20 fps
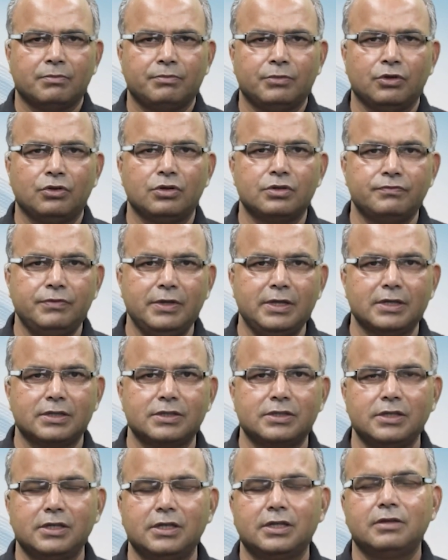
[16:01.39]
because we
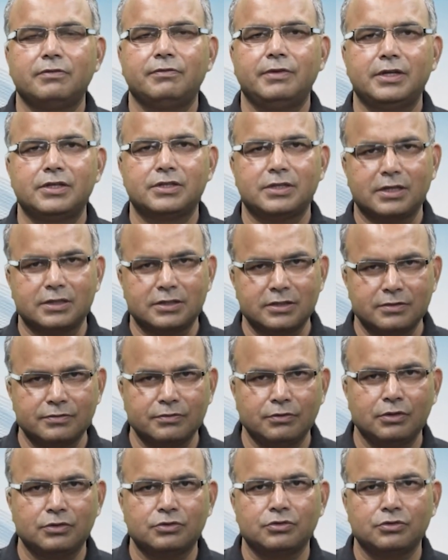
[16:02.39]
consider them very successful.